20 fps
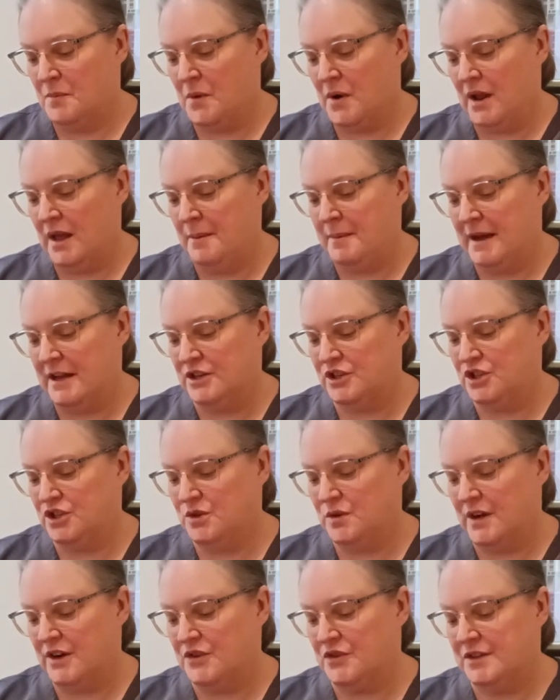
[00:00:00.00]
probably about
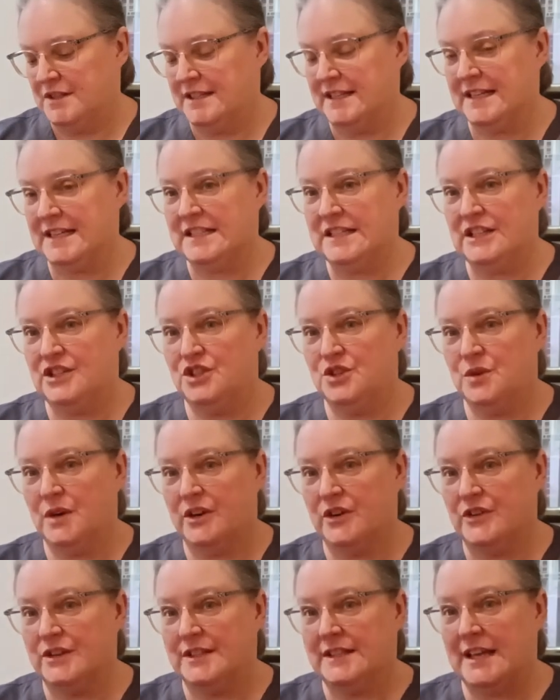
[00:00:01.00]
260,
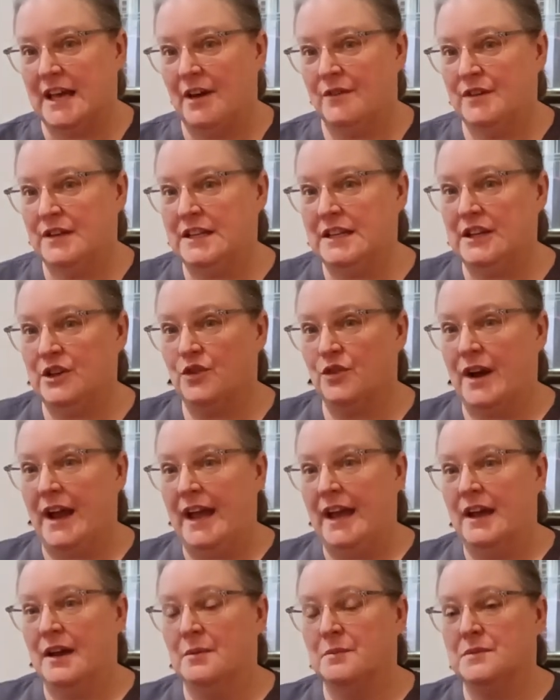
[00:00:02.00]
270
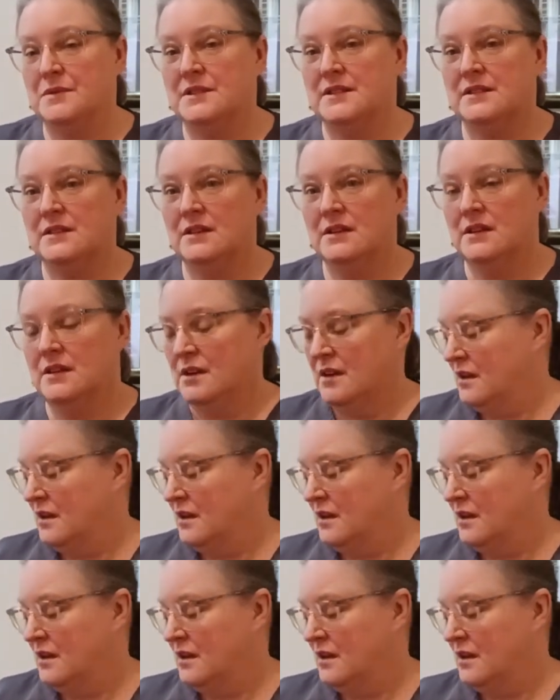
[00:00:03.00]
grams